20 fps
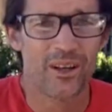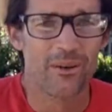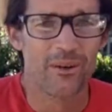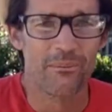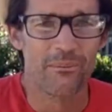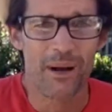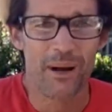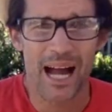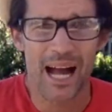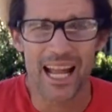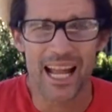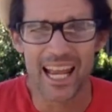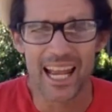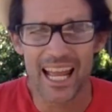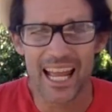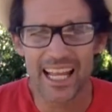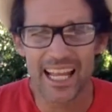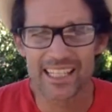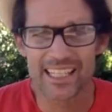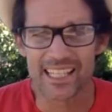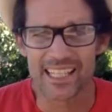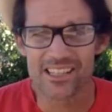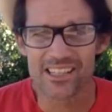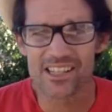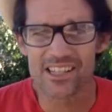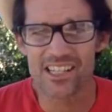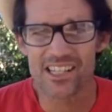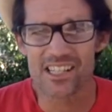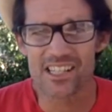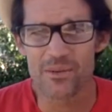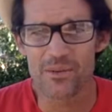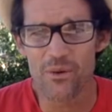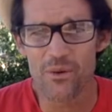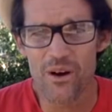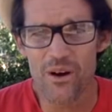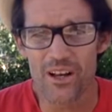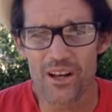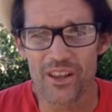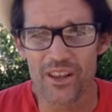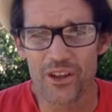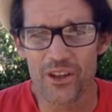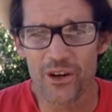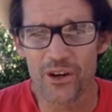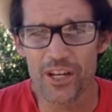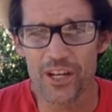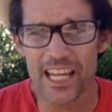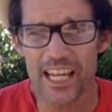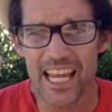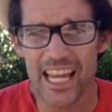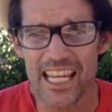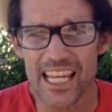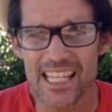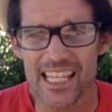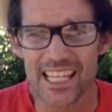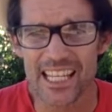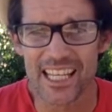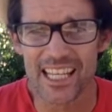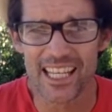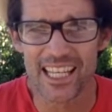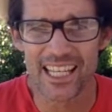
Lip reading: My Atlanta, 61, 38.